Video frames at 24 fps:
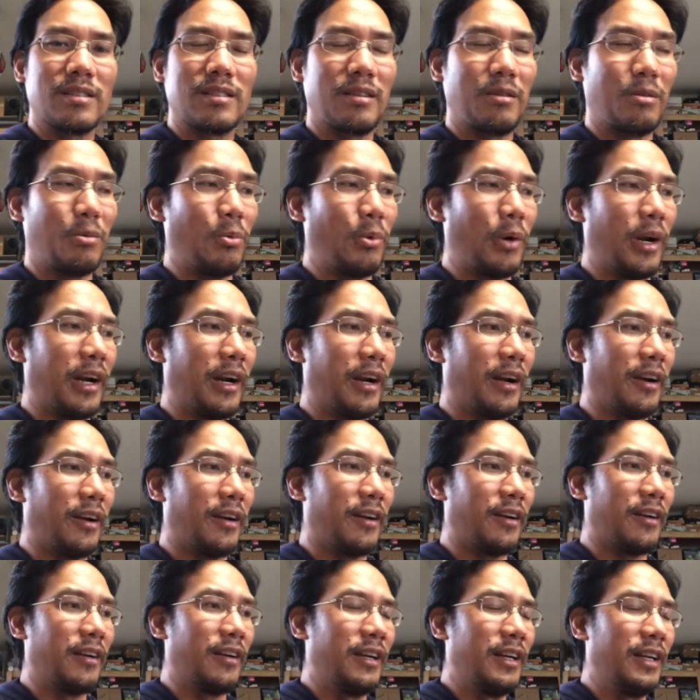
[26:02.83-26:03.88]

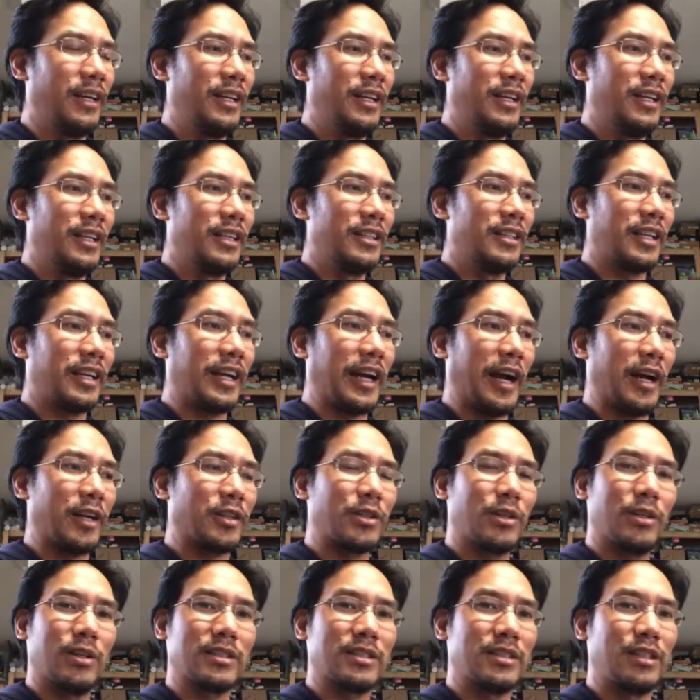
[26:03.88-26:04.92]
where the character
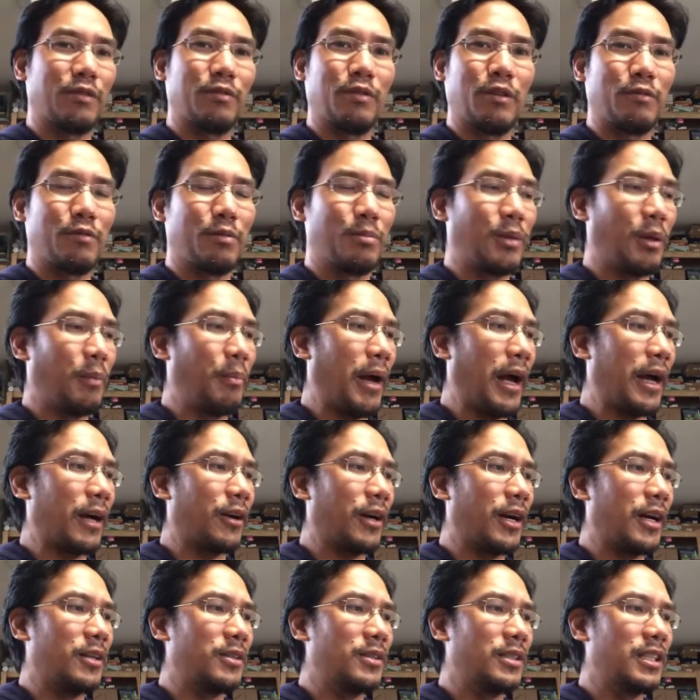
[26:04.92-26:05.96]
looks different from the
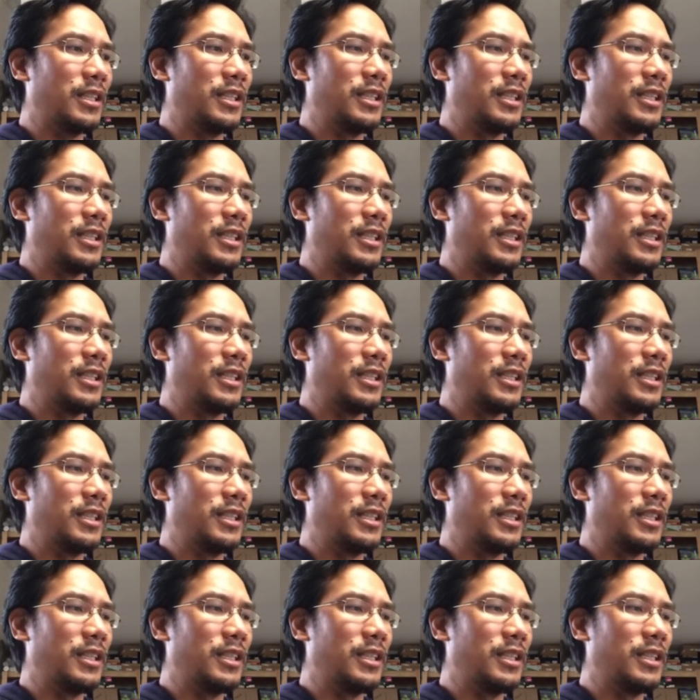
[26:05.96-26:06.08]
background.